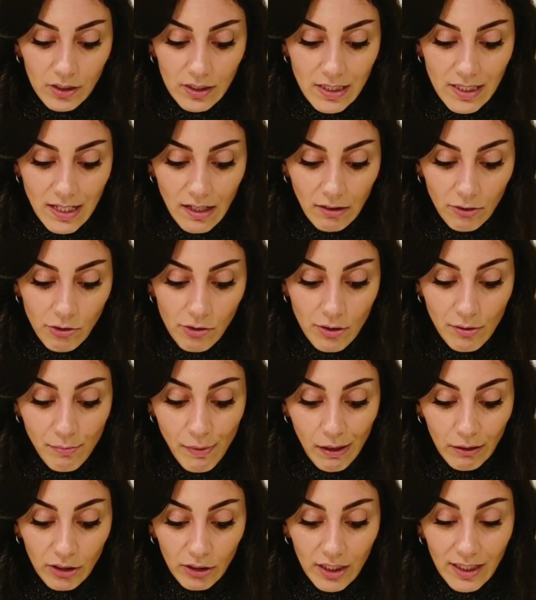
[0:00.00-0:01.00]
to tell you
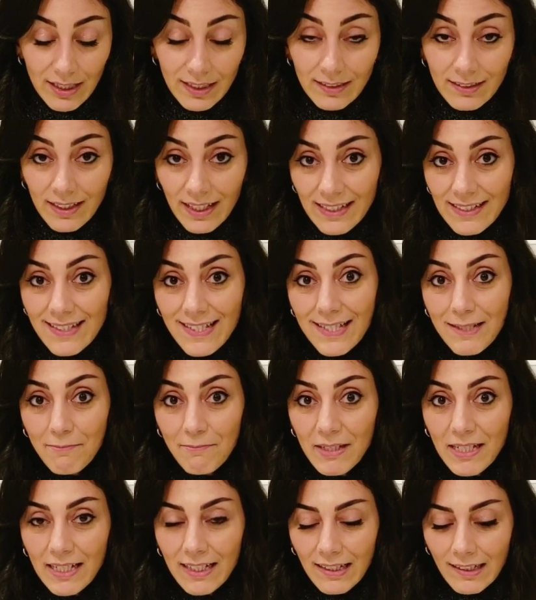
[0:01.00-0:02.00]
about the condensed
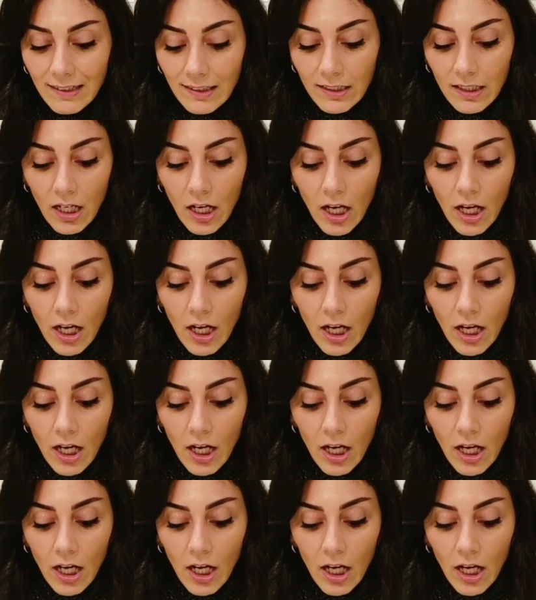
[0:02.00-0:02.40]
milk.